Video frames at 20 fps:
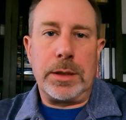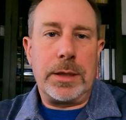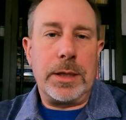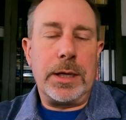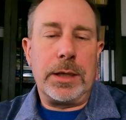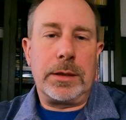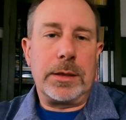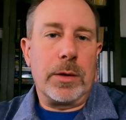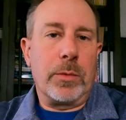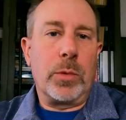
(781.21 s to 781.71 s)

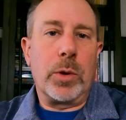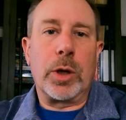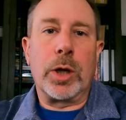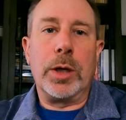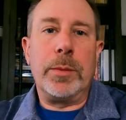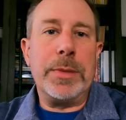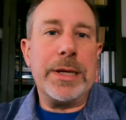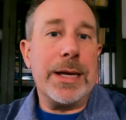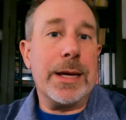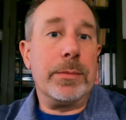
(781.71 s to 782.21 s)
think that we're
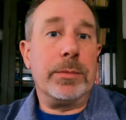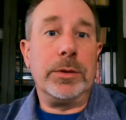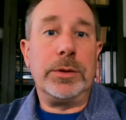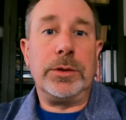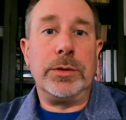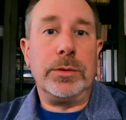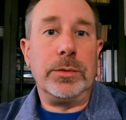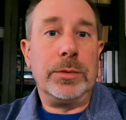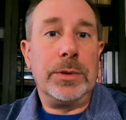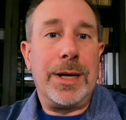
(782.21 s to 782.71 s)
going to be able
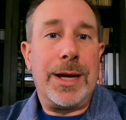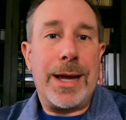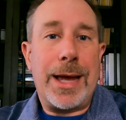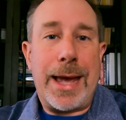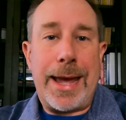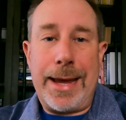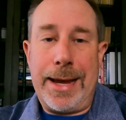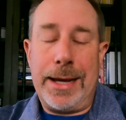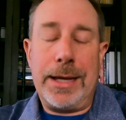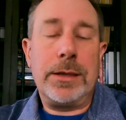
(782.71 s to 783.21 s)
to
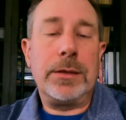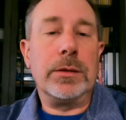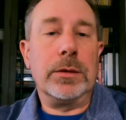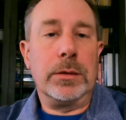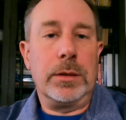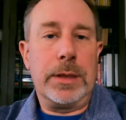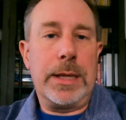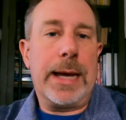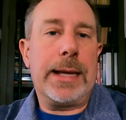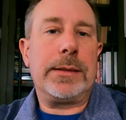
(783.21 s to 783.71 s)

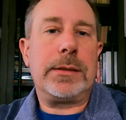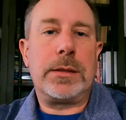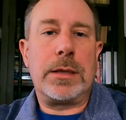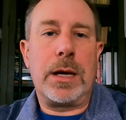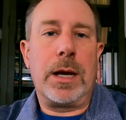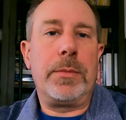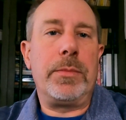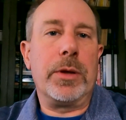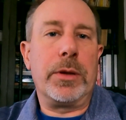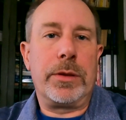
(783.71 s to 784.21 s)
handle that
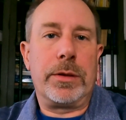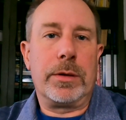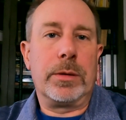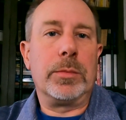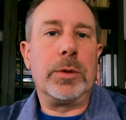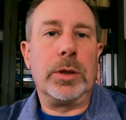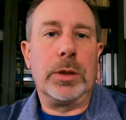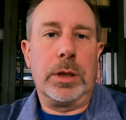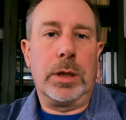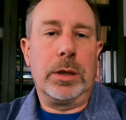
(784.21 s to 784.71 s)
type of
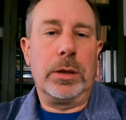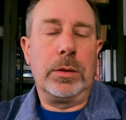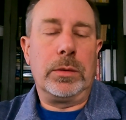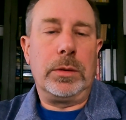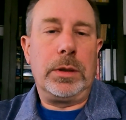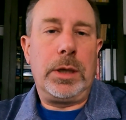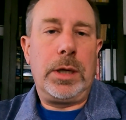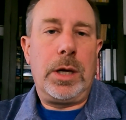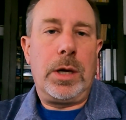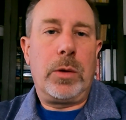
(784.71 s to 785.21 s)
thermal
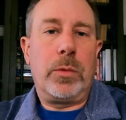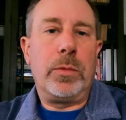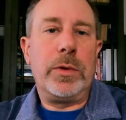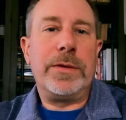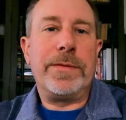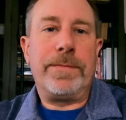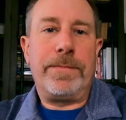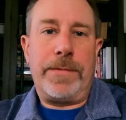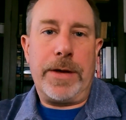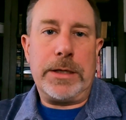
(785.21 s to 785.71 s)
load
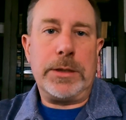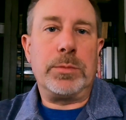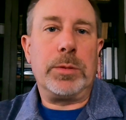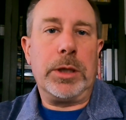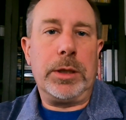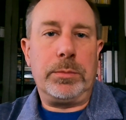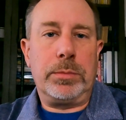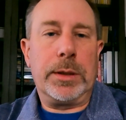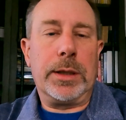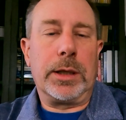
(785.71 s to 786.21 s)
with
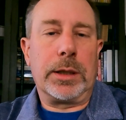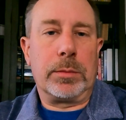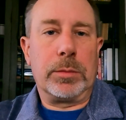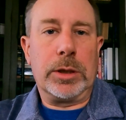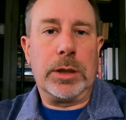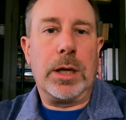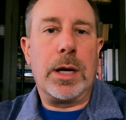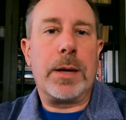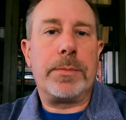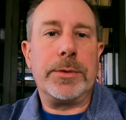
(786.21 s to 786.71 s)
faceplate
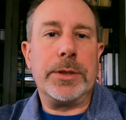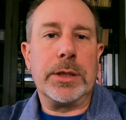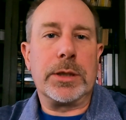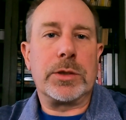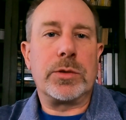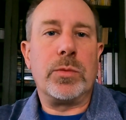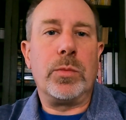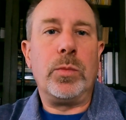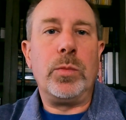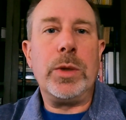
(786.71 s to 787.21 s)
pluggable
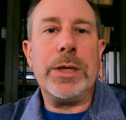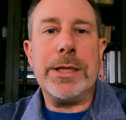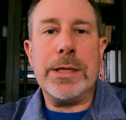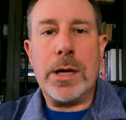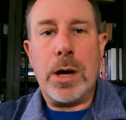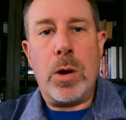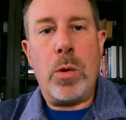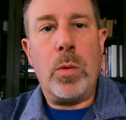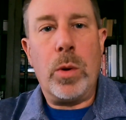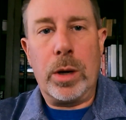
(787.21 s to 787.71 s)
optics. We
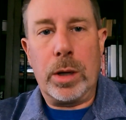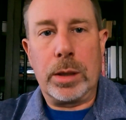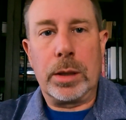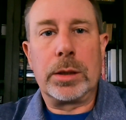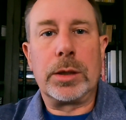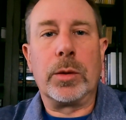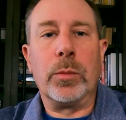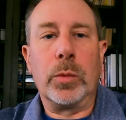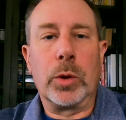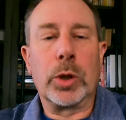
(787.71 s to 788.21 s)
know we're,
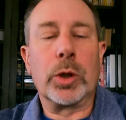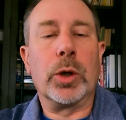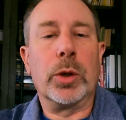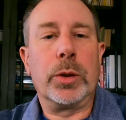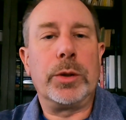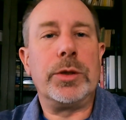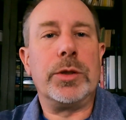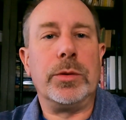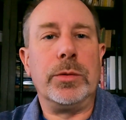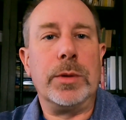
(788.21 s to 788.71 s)
we're
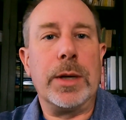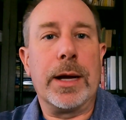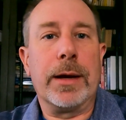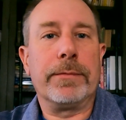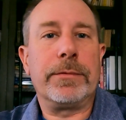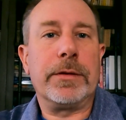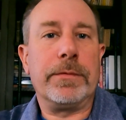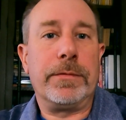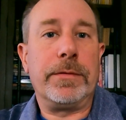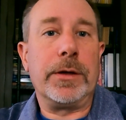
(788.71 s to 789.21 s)
going to
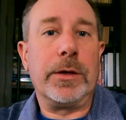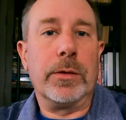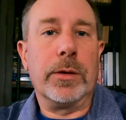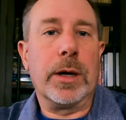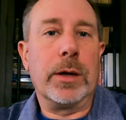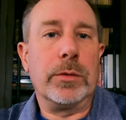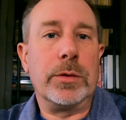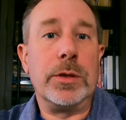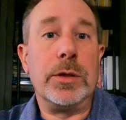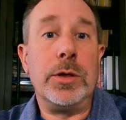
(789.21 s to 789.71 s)
have to
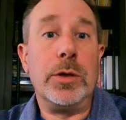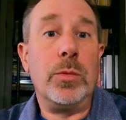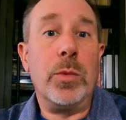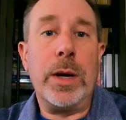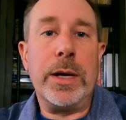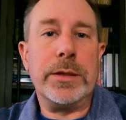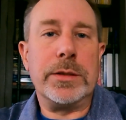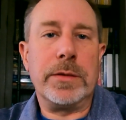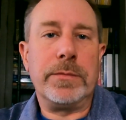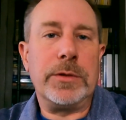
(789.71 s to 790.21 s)
figure out new
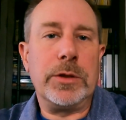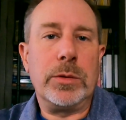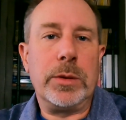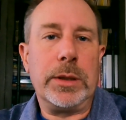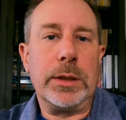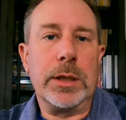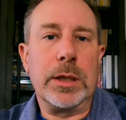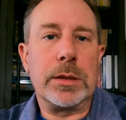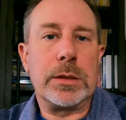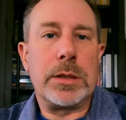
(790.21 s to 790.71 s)
ways of
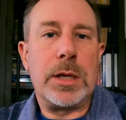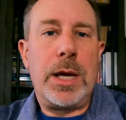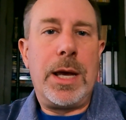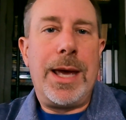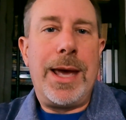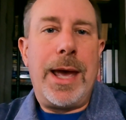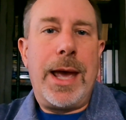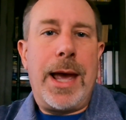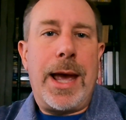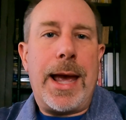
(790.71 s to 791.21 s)
doing this.
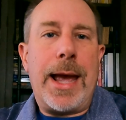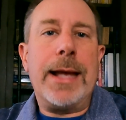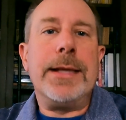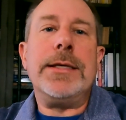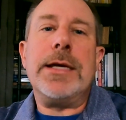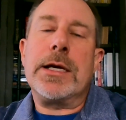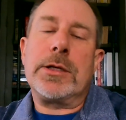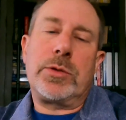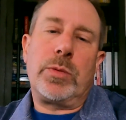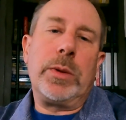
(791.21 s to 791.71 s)

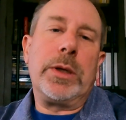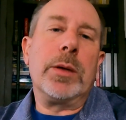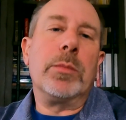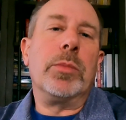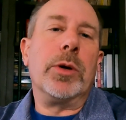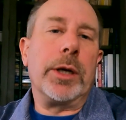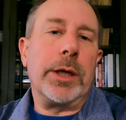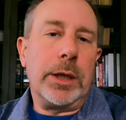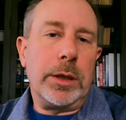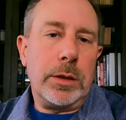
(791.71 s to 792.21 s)
And yes, we
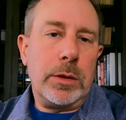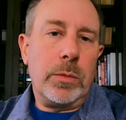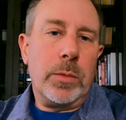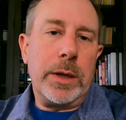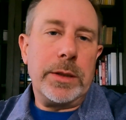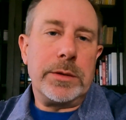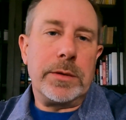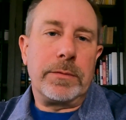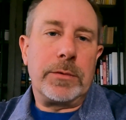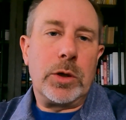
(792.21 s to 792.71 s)
can bring in new
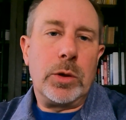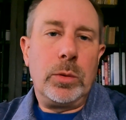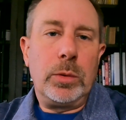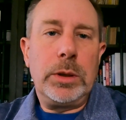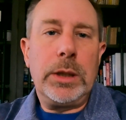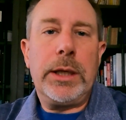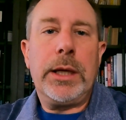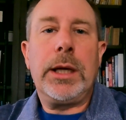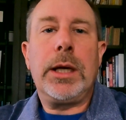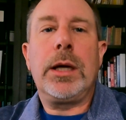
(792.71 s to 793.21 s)
ways of
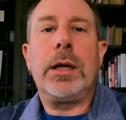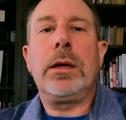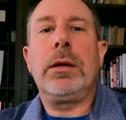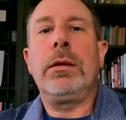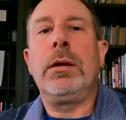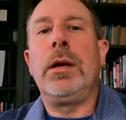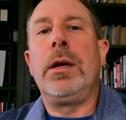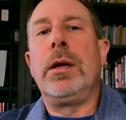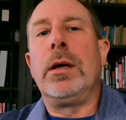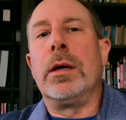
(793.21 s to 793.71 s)

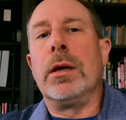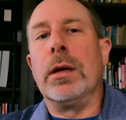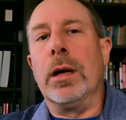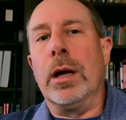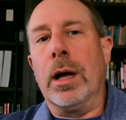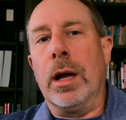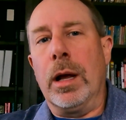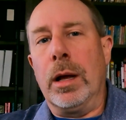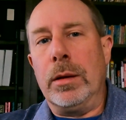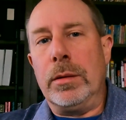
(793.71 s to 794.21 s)
cooling,
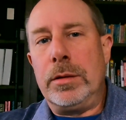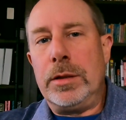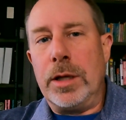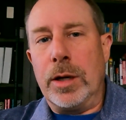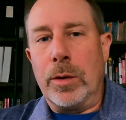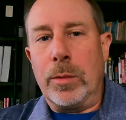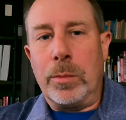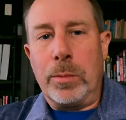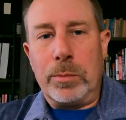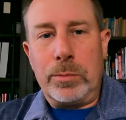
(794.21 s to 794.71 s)
uh, you
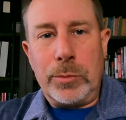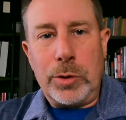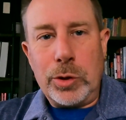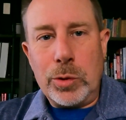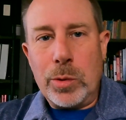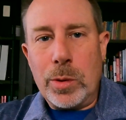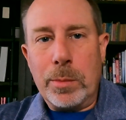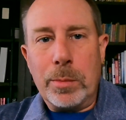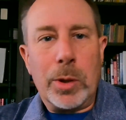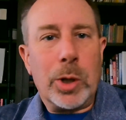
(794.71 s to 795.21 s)
know,
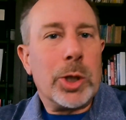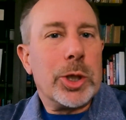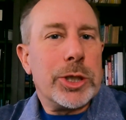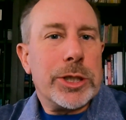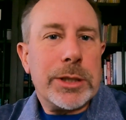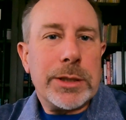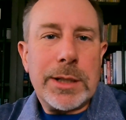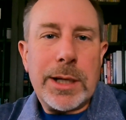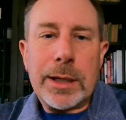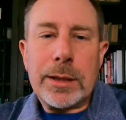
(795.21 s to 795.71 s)
do
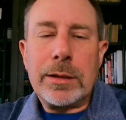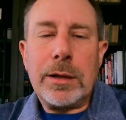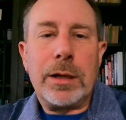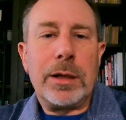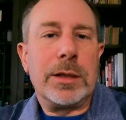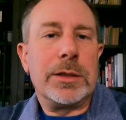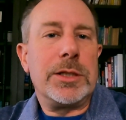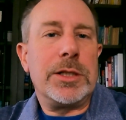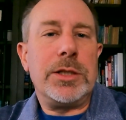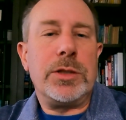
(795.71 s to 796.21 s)
immersion
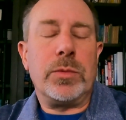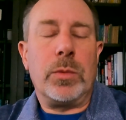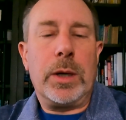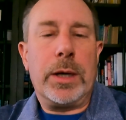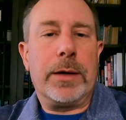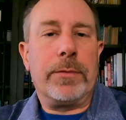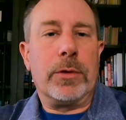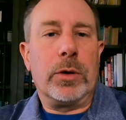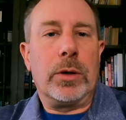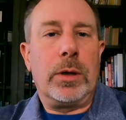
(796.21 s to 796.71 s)
technologies,
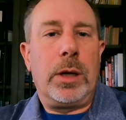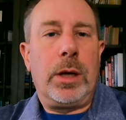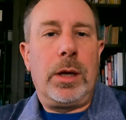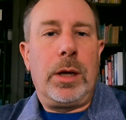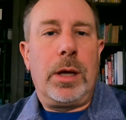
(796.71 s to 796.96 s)
whatever.